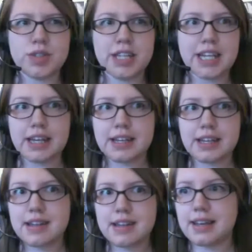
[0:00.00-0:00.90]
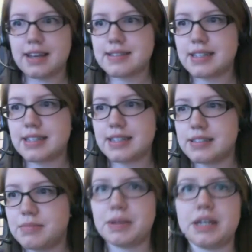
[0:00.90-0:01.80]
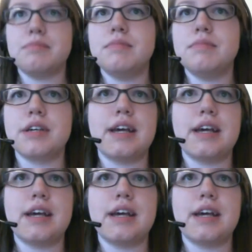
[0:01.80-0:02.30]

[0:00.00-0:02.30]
link it? Because I can't see it. Maybe I'm looking